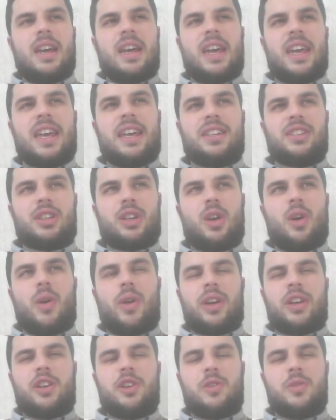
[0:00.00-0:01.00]
he is a
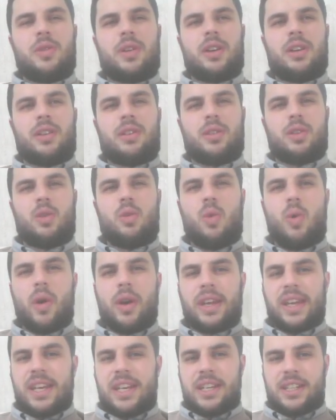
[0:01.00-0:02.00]
guy who can
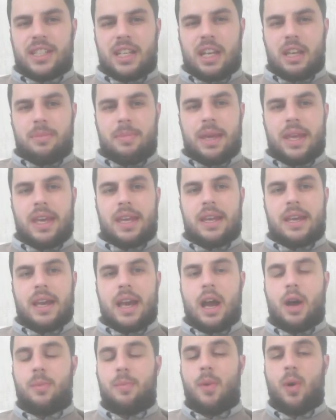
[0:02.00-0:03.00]
quite easily be
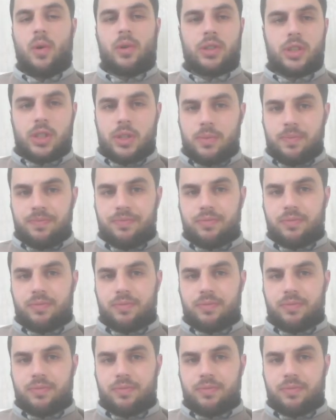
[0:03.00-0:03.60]
outboxed,